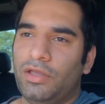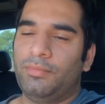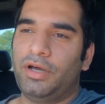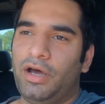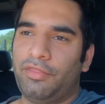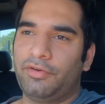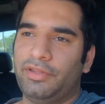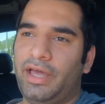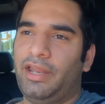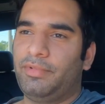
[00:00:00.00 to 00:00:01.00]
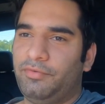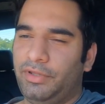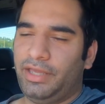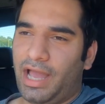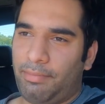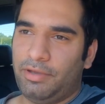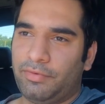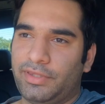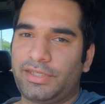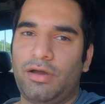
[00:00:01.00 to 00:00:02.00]
But other than that, I've been really happy
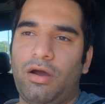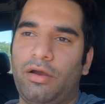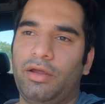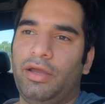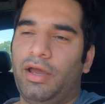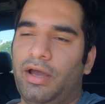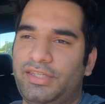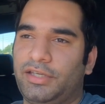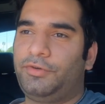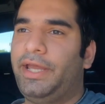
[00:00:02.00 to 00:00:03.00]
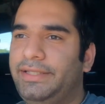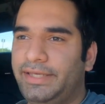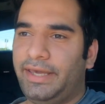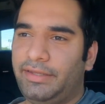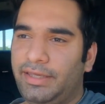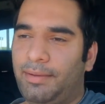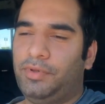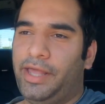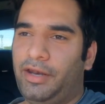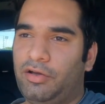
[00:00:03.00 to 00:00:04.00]
with this car. It's a great daily. I
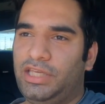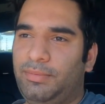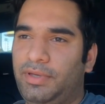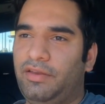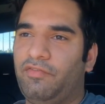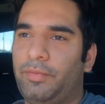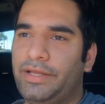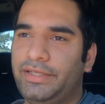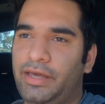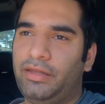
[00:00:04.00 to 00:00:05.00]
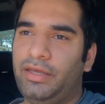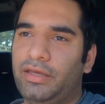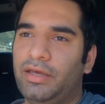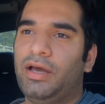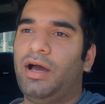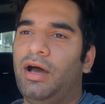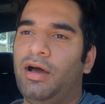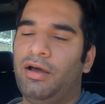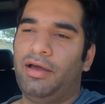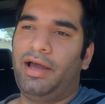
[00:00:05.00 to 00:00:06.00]
plan on keeping it for my daily.
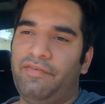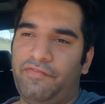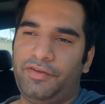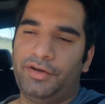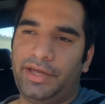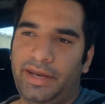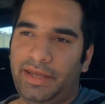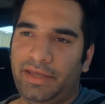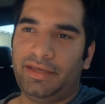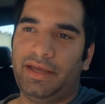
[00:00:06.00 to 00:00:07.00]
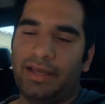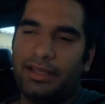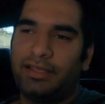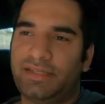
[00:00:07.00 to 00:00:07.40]
If you're getting a